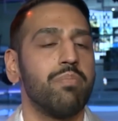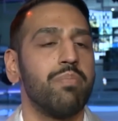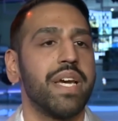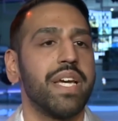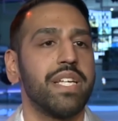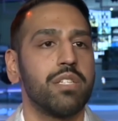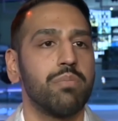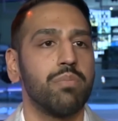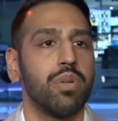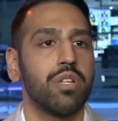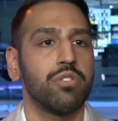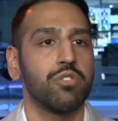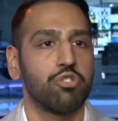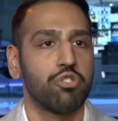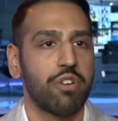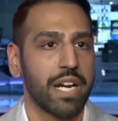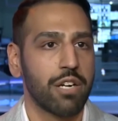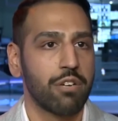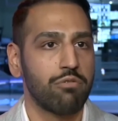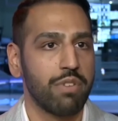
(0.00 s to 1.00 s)
debatable
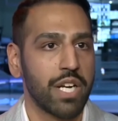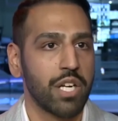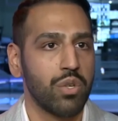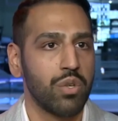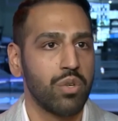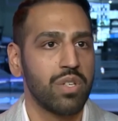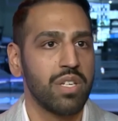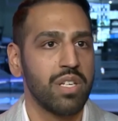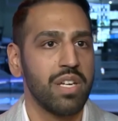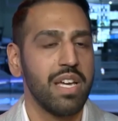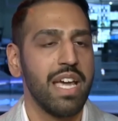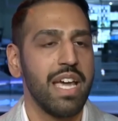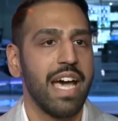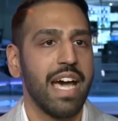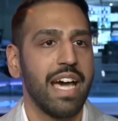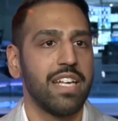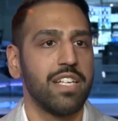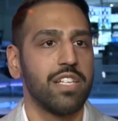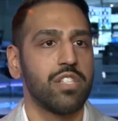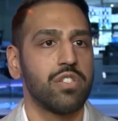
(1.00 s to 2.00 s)
track record,
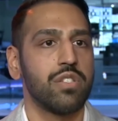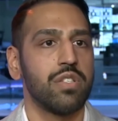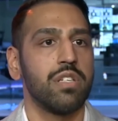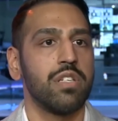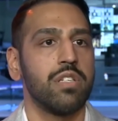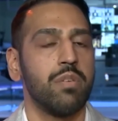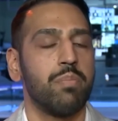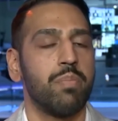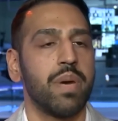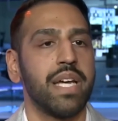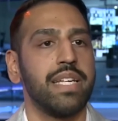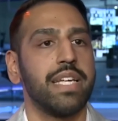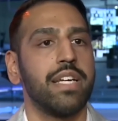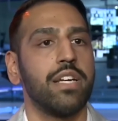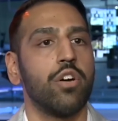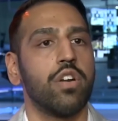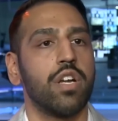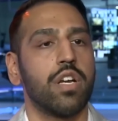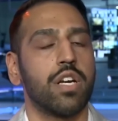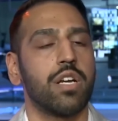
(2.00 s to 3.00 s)
and it's
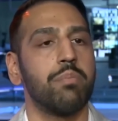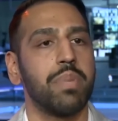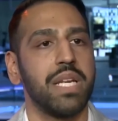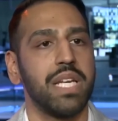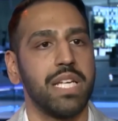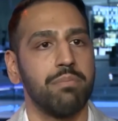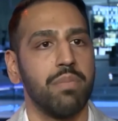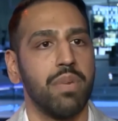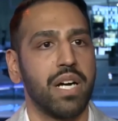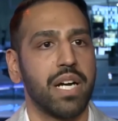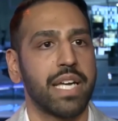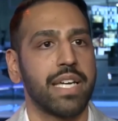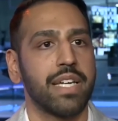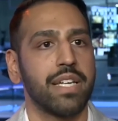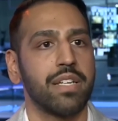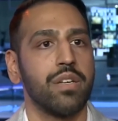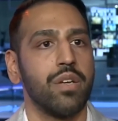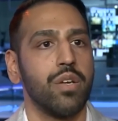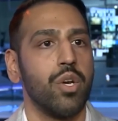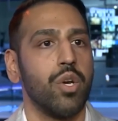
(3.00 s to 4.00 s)
depending on a complete
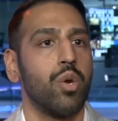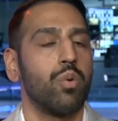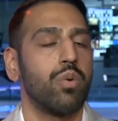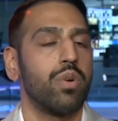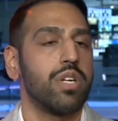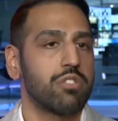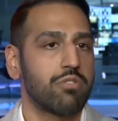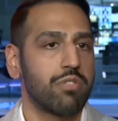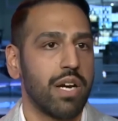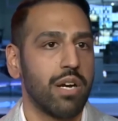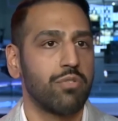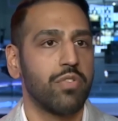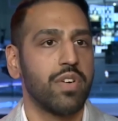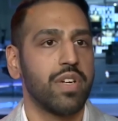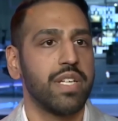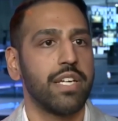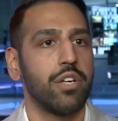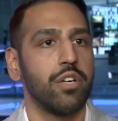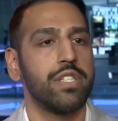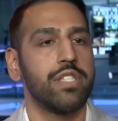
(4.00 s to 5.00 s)
market, whereas
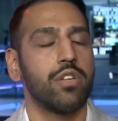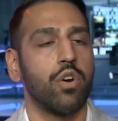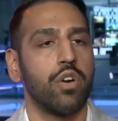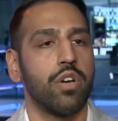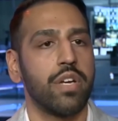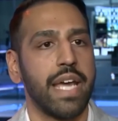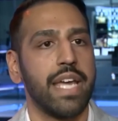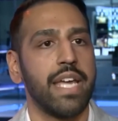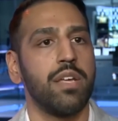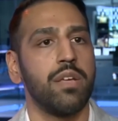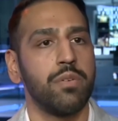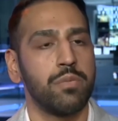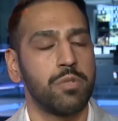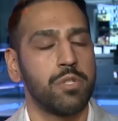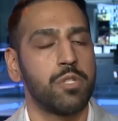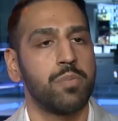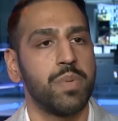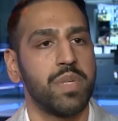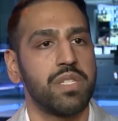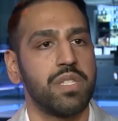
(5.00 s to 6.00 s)
crowdfunding is on
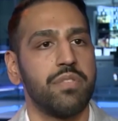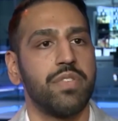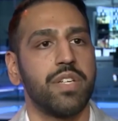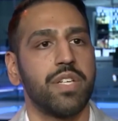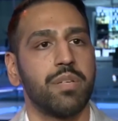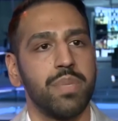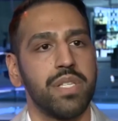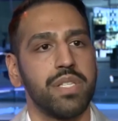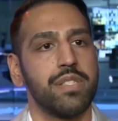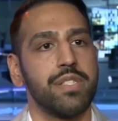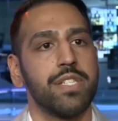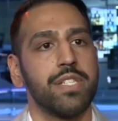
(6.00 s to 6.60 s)
a specific